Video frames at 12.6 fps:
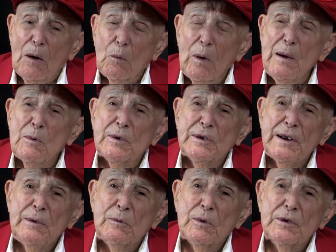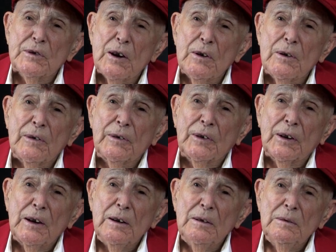we was in reserve,
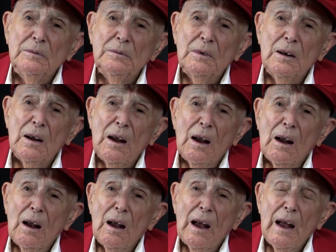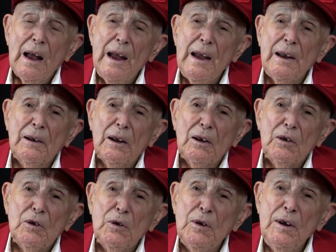see, and
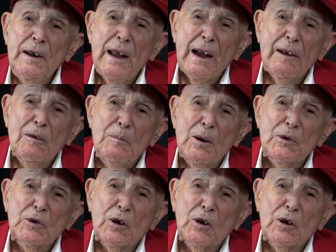you didn't have much